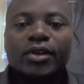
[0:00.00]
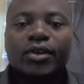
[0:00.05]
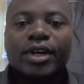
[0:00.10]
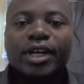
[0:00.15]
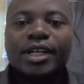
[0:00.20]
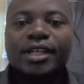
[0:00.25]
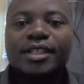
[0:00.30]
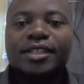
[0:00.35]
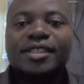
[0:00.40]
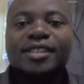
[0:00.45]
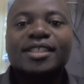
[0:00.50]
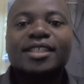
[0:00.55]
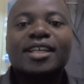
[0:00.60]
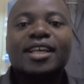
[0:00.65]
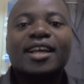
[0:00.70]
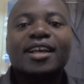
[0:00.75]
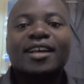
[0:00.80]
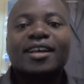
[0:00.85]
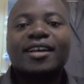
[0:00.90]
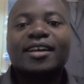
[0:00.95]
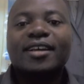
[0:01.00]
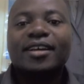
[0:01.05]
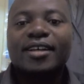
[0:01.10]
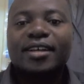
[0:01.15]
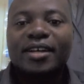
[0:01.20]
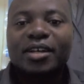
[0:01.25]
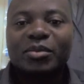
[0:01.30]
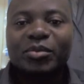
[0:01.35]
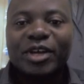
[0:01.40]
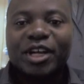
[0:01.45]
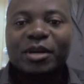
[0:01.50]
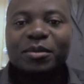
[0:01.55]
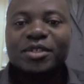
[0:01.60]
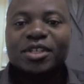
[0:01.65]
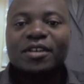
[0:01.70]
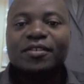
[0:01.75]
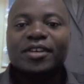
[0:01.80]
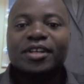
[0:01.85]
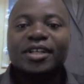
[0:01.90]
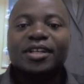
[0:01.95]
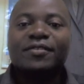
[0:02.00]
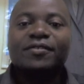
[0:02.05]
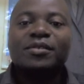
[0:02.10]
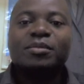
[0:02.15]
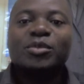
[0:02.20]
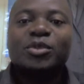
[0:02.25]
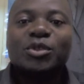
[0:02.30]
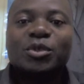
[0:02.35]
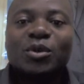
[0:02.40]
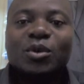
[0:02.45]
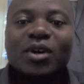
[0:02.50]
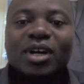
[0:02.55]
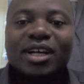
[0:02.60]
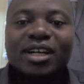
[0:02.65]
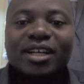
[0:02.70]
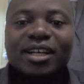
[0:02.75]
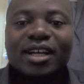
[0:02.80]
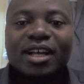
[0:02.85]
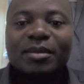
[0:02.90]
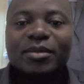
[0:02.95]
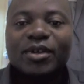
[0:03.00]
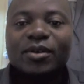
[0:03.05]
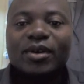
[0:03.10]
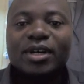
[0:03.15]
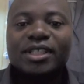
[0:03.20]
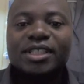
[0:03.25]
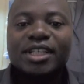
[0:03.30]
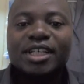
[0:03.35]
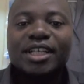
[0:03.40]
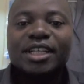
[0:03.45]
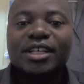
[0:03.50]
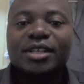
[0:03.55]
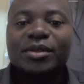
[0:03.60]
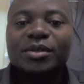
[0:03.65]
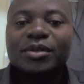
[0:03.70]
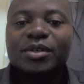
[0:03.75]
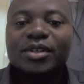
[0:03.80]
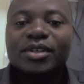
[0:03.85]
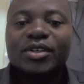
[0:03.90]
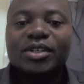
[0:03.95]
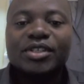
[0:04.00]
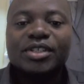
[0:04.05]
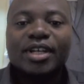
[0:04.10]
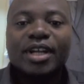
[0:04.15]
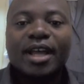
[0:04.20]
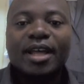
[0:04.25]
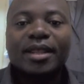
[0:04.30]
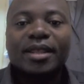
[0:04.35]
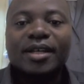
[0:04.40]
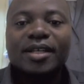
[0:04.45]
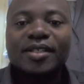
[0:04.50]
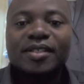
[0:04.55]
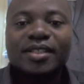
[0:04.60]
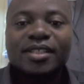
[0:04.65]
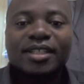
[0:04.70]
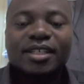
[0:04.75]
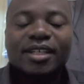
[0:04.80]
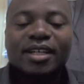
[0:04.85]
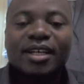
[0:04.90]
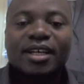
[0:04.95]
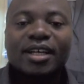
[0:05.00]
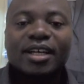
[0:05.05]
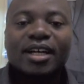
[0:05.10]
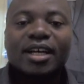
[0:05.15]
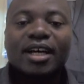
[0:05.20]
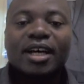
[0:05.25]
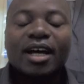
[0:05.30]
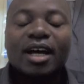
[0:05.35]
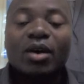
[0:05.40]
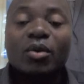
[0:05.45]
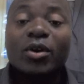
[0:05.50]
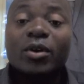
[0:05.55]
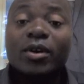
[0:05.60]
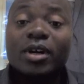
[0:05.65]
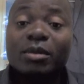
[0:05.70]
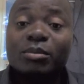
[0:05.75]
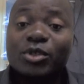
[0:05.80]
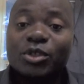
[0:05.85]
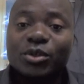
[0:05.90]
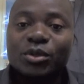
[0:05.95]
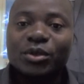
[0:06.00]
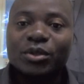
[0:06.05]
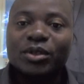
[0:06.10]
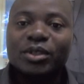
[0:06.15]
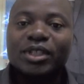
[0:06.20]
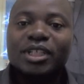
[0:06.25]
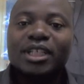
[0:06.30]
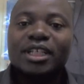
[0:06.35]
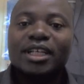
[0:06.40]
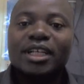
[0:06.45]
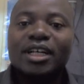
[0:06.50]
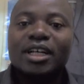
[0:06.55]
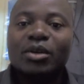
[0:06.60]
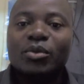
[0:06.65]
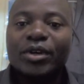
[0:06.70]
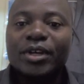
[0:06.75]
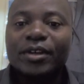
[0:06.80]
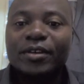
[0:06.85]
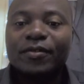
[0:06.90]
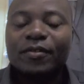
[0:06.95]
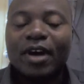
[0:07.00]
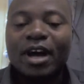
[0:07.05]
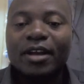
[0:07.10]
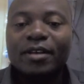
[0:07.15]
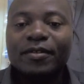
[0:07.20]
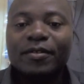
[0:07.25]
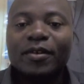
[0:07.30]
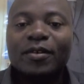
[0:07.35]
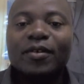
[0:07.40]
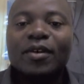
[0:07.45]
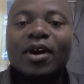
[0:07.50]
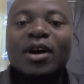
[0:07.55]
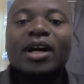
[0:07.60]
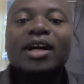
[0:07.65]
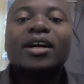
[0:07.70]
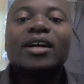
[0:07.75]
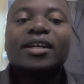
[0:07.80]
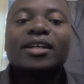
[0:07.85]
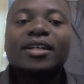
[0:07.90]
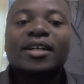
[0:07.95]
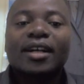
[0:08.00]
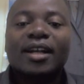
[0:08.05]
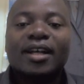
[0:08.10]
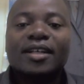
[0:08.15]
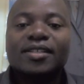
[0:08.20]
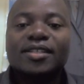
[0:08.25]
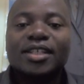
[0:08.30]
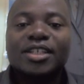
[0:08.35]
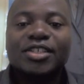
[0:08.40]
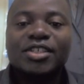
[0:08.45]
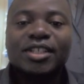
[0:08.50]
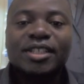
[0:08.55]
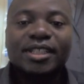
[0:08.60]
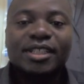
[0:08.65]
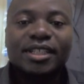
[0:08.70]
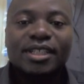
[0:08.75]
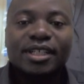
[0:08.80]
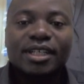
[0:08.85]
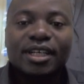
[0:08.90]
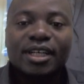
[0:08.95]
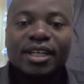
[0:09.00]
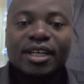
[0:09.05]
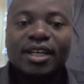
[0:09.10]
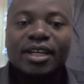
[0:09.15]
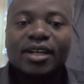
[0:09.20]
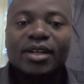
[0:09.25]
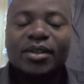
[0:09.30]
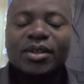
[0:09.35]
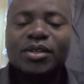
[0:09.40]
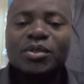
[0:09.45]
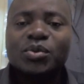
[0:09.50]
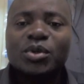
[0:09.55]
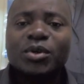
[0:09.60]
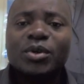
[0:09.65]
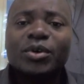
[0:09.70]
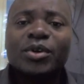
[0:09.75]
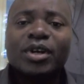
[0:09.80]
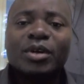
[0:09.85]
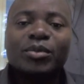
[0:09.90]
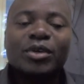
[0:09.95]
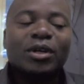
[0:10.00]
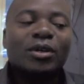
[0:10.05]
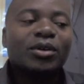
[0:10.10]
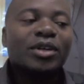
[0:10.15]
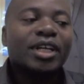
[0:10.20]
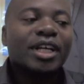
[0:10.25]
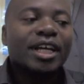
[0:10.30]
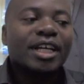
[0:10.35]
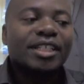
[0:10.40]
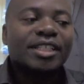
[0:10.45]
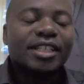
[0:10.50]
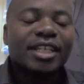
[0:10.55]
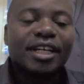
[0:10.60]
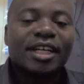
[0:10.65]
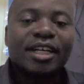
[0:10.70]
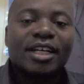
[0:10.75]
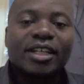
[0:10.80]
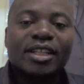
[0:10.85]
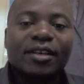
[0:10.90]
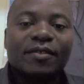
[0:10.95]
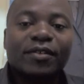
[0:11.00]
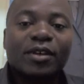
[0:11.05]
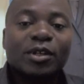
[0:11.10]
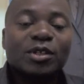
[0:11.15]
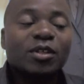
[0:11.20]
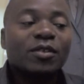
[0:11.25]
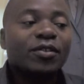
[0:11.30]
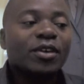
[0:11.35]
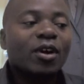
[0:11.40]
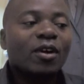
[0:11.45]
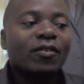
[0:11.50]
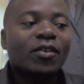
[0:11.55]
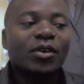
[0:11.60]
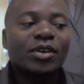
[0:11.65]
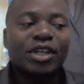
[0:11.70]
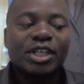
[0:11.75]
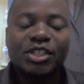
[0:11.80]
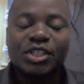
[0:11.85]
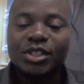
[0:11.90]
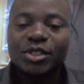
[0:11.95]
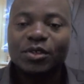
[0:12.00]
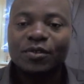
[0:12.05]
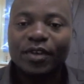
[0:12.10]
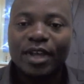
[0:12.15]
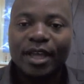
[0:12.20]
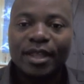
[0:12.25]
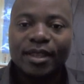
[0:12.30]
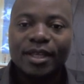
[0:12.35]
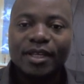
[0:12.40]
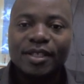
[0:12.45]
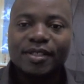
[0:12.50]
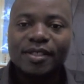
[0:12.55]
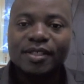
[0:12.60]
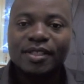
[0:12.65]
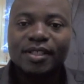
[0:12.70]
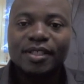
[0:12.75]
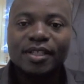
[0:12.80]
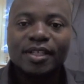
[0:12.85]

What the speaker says: Greetings. My name is Reverend Gift Mtukwa, and I'm the one taking you Christian ethics. Welcome to week 5 of our class session. This week we're going to be looking at the philosophical foundations of ethics,